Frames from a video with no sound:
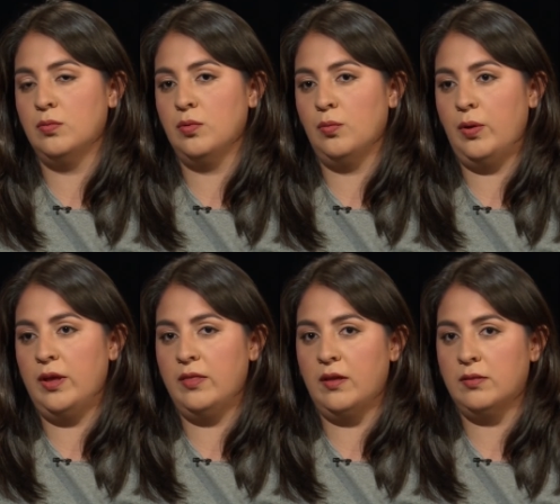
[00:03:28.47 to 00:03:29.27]
the way
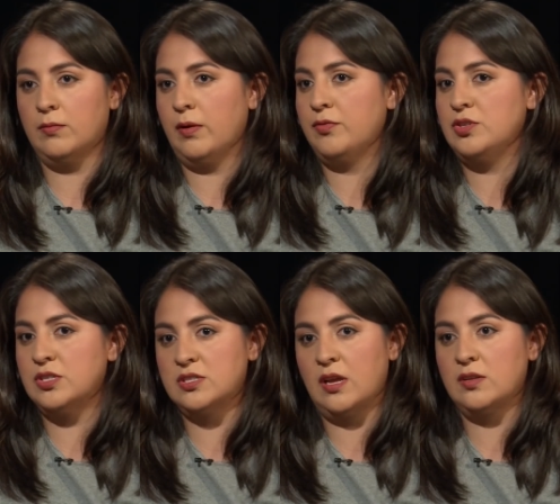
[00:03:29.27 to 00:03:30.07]
that the refugee
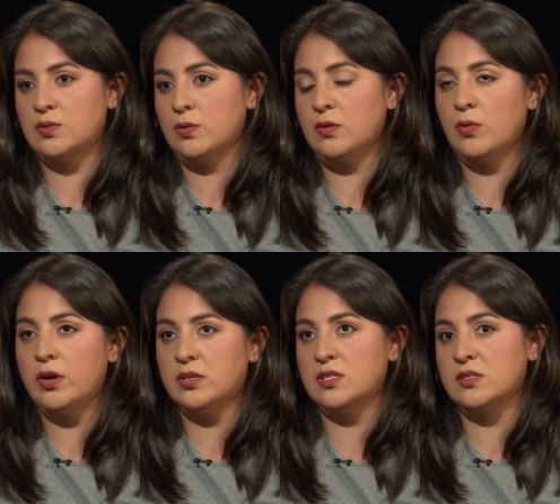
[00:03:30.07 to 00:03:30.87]
status really
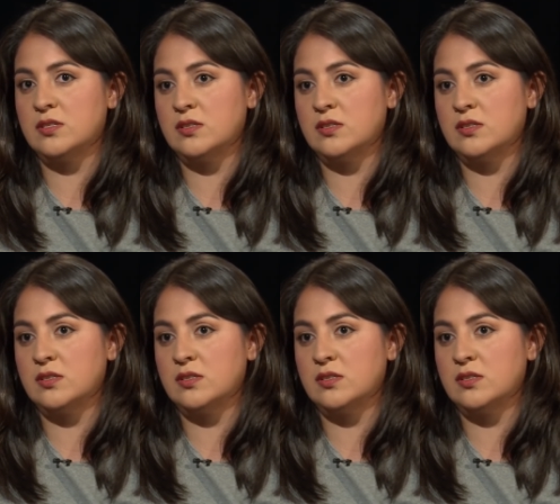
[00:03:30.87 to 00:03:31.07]
works is,